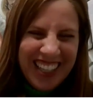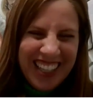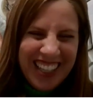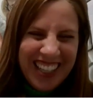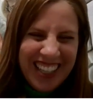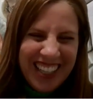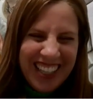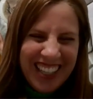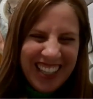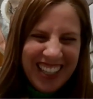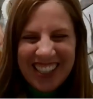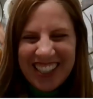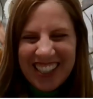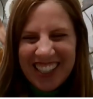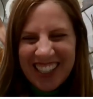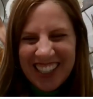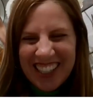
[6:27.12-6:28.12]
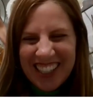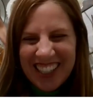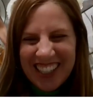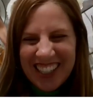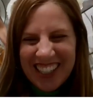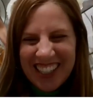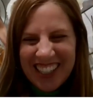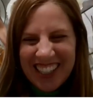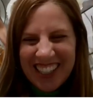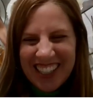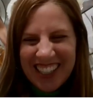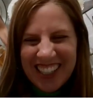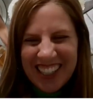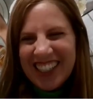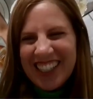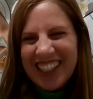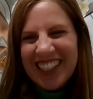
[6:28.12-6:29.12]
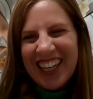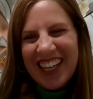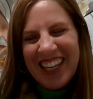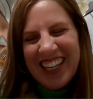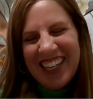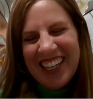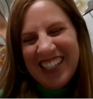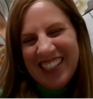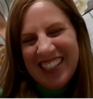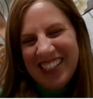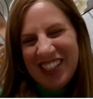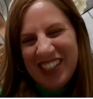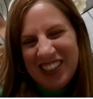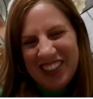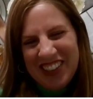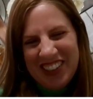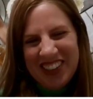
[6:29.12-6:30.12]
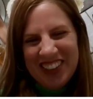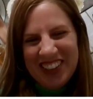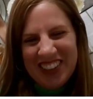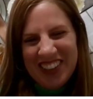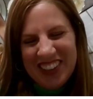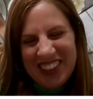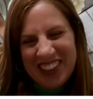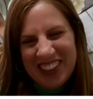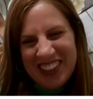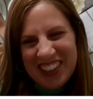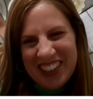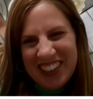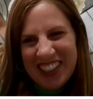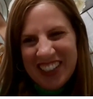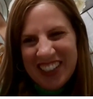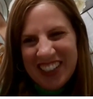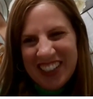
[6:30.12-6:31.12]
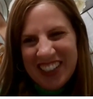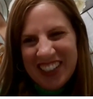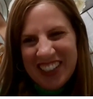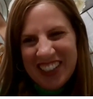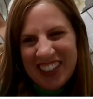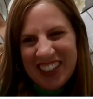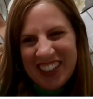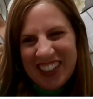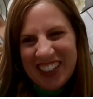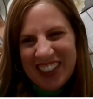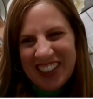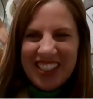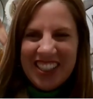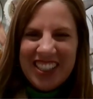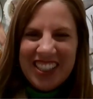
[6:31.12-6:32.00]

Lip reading: The person shown says nothing.